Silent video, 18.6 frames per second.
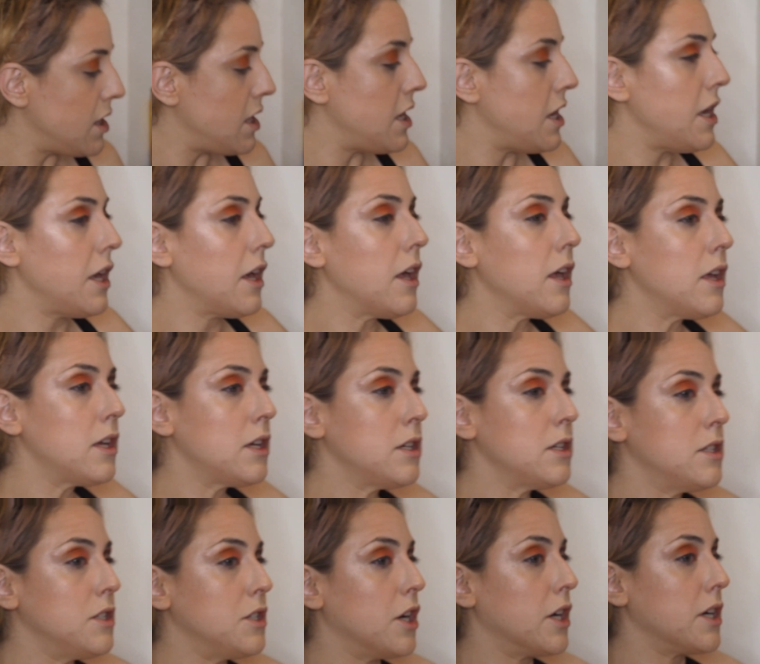the
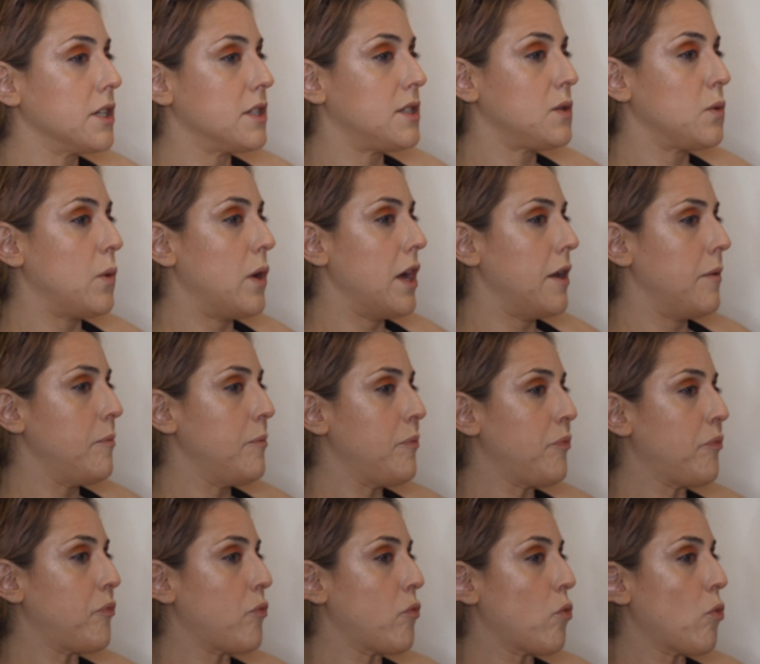darkest one
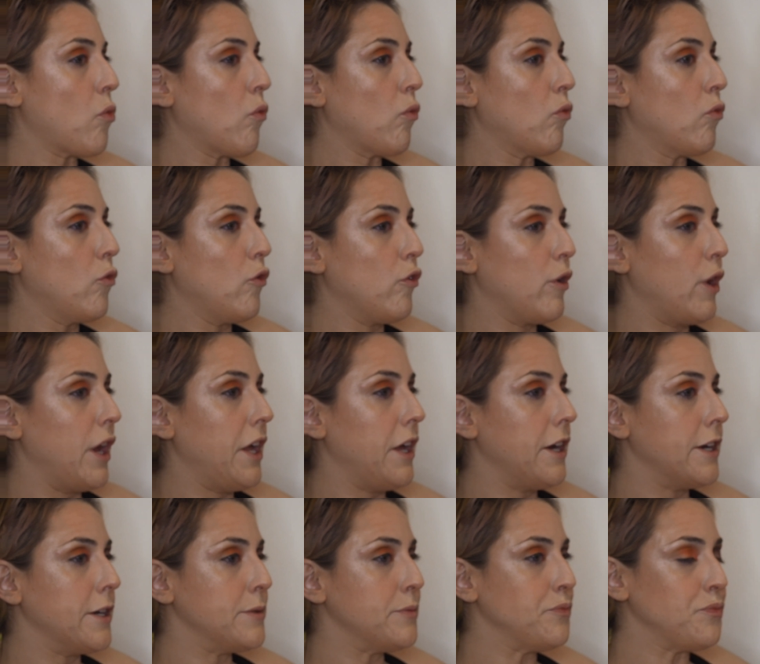right
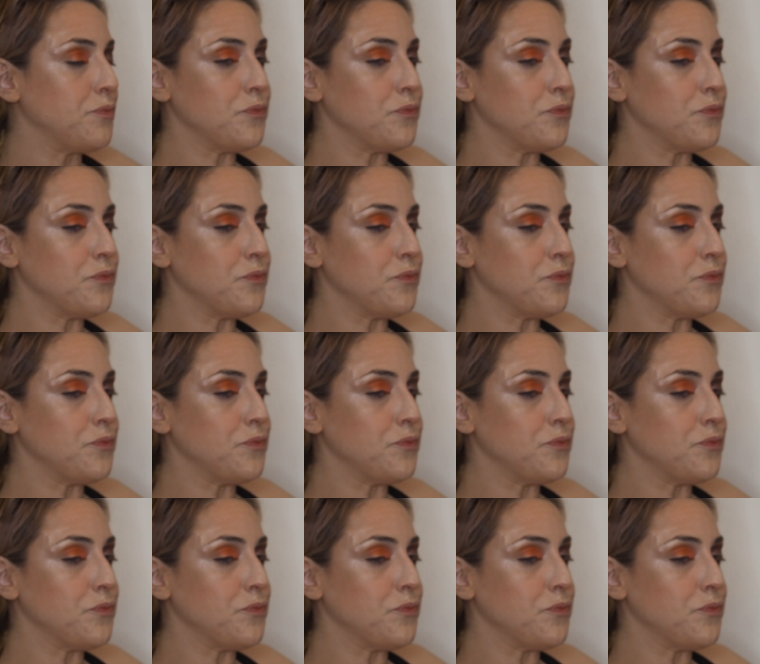here,